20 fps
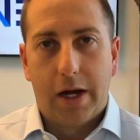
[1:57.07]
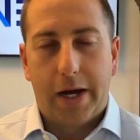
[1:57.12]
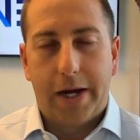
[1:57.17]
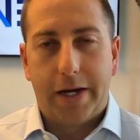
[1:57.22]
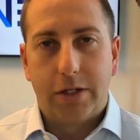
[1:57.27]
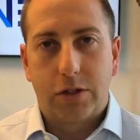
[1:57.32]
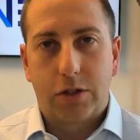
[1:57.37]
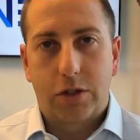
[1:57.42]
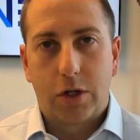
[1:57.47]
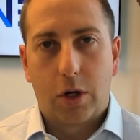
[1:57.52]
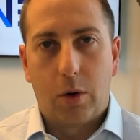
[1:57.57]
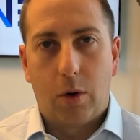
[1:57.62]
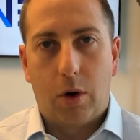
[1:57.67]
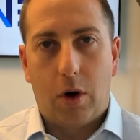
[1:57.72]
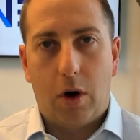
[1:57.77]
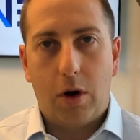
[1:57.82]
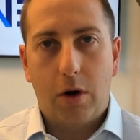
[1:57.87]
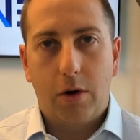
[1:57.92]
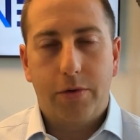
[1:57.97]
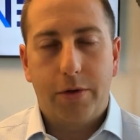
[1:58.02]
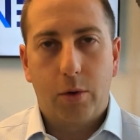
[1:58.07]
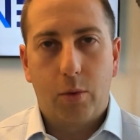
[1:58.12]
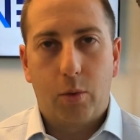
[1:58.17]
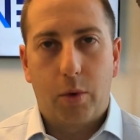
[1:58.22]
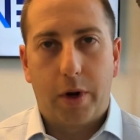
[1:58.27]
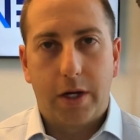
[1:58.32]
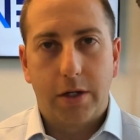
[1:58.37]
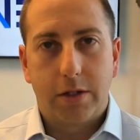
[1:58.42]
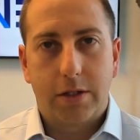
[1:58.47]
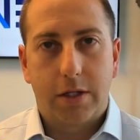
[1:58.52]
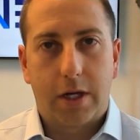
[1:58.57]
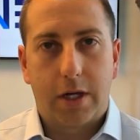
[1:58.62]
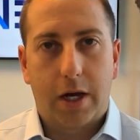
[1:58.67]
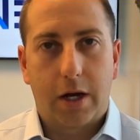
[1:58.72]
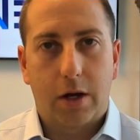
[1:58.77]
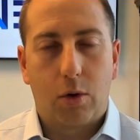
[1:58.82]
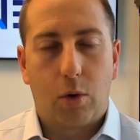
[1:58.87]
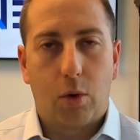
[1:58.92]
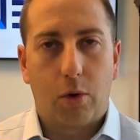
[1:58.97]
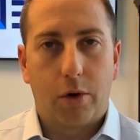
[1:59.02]
And so are there ways to get
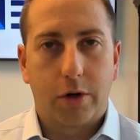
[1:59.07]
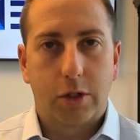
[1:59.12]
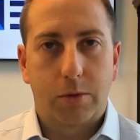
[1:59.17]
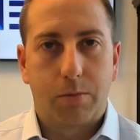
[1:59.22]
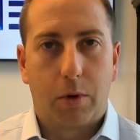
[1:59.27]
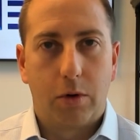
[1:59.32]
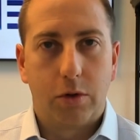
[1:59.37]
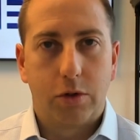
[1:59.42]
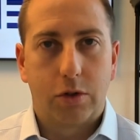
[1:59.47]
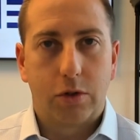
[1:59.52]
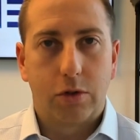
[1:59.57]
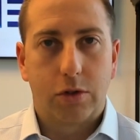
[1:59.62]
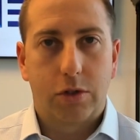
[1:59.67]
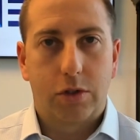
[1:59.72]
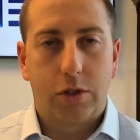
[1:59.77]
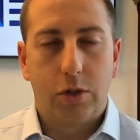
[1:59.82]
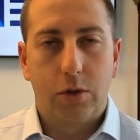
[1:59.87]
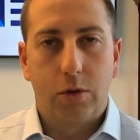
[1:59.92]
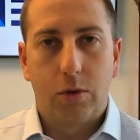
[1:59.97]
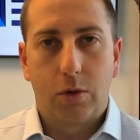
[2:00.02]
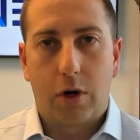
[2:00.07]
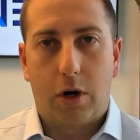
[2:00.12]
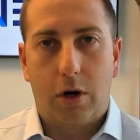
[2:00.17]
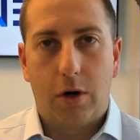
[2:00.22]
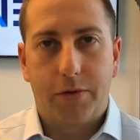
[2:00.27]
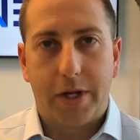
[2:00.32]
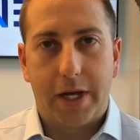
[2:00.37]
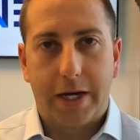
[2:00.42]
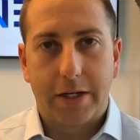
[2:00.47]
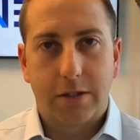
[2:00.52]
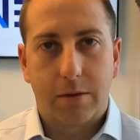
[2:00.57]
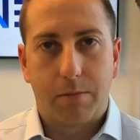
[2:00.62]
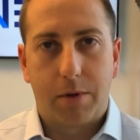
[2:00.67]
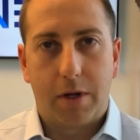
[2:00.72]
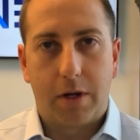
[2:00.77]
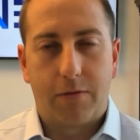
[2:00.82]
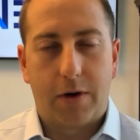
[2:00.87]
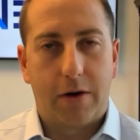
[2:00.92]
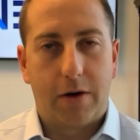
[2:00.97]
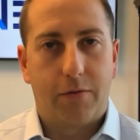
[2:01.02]
core exposures to, call it the
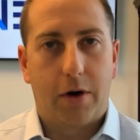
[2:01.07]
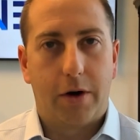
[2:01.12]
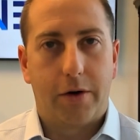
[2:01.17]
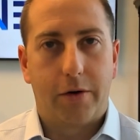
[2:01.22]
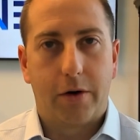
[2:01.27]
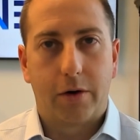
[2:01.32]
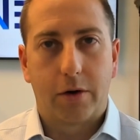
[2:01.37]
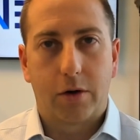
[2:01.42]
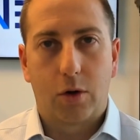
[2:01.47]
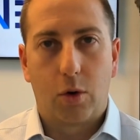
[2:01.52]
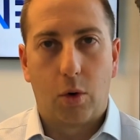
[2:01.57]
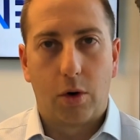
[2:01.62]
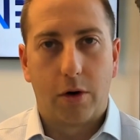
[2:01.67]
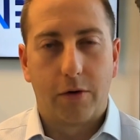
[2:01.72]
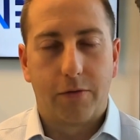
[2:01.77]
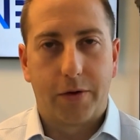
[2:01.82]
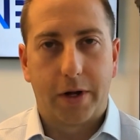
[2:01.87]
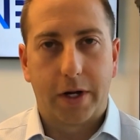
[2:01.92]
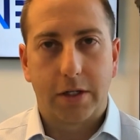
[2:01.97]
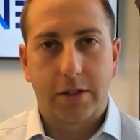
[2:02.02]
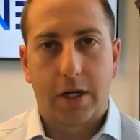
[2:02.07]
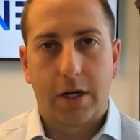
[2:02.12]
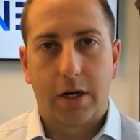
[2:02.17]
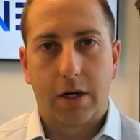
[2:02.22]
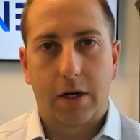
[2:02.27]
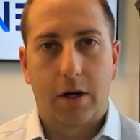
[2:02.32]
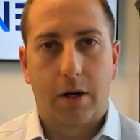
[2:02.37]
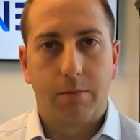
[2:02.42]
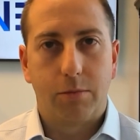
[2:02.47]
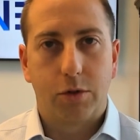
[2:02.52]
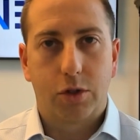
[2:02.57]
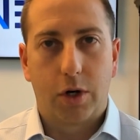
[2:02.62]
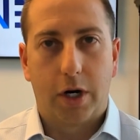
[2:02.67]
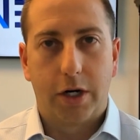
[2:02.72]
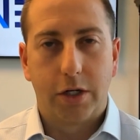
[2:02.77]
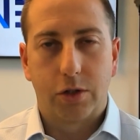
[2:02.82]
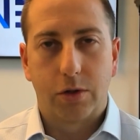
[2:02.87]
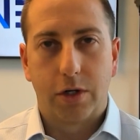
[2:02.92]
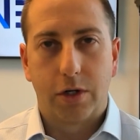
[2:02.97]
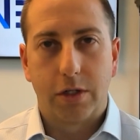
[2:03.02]
S&P 500, core fixed income,
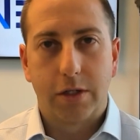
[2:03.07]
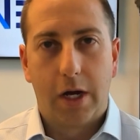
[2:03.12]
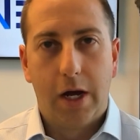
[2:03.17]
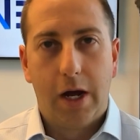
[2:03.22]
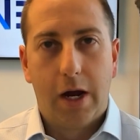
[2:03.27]
treasuries,